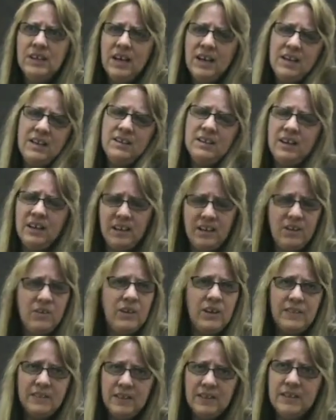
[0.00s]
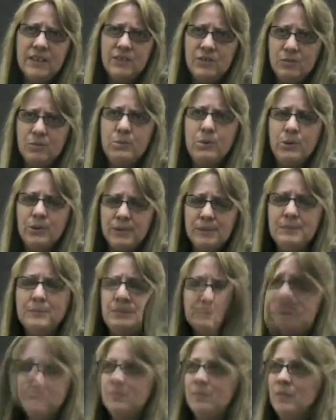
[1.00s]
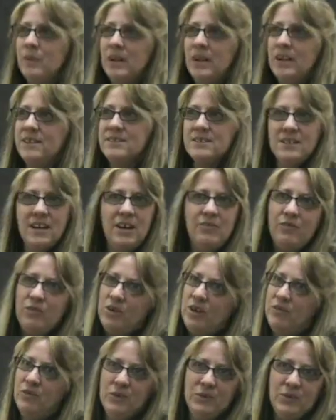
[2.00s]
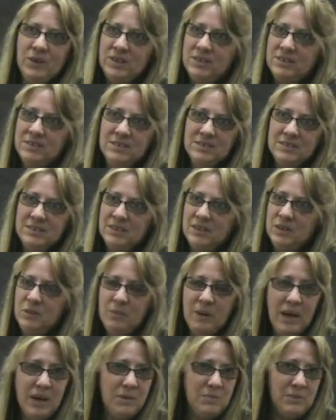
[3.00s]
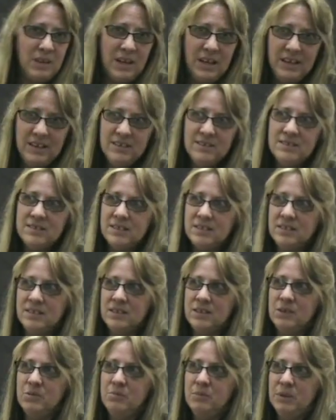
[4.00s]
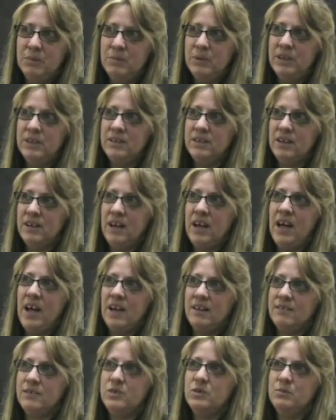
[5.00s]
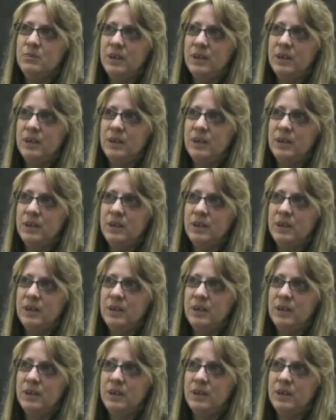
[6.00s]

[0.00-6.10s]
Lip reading: and I think that's important. It's not for everyone. The bottom line is the commitment has to